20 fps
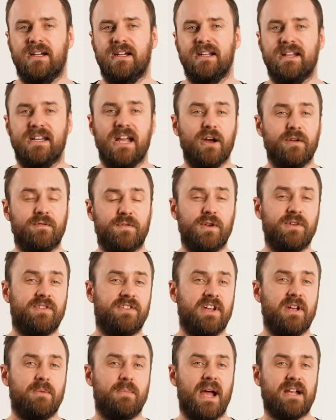Now if you
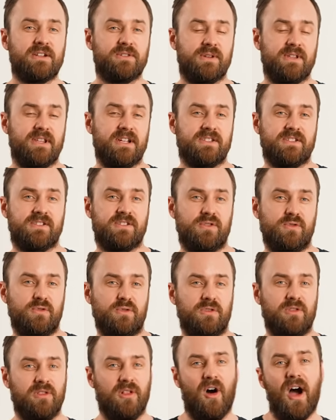see a battery that's too
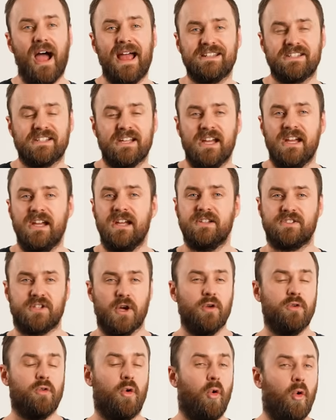light,
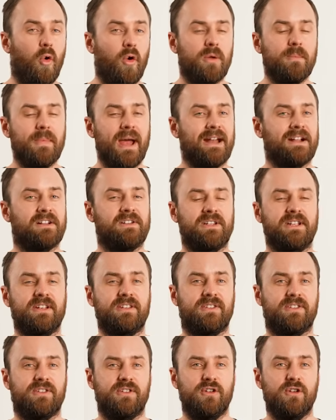don't automatically
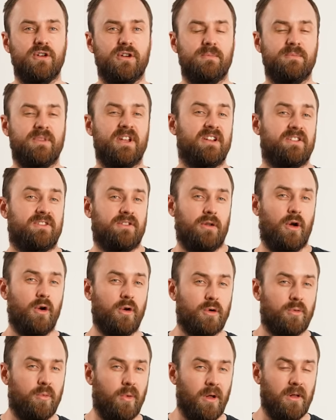assume that it's low
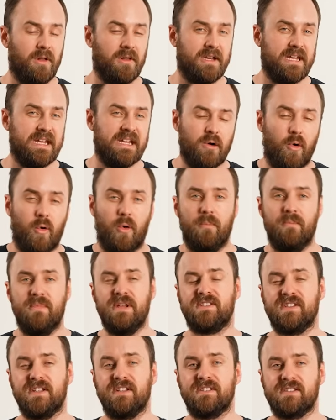quality or
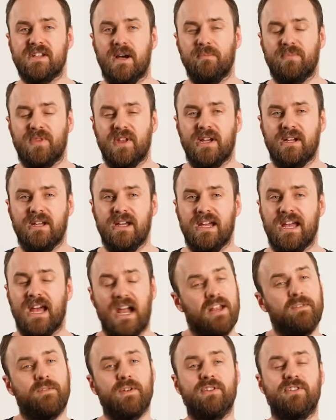missing something.
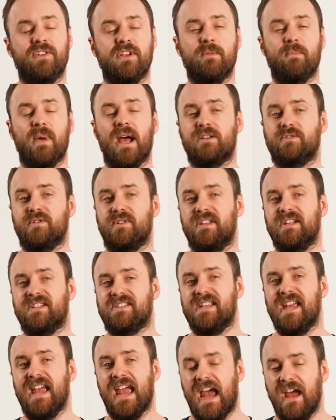And if you see a battery
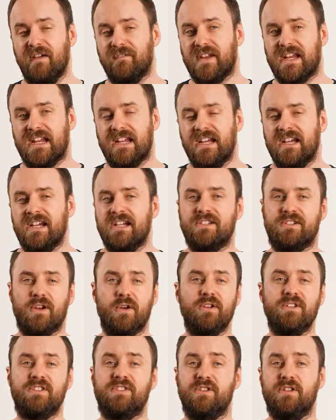that's heavy,
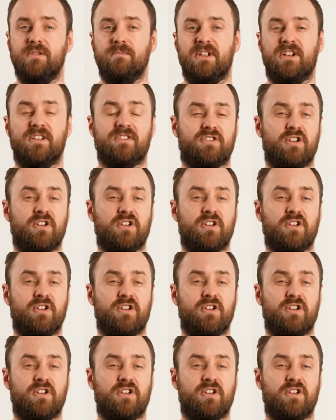don't assume that it's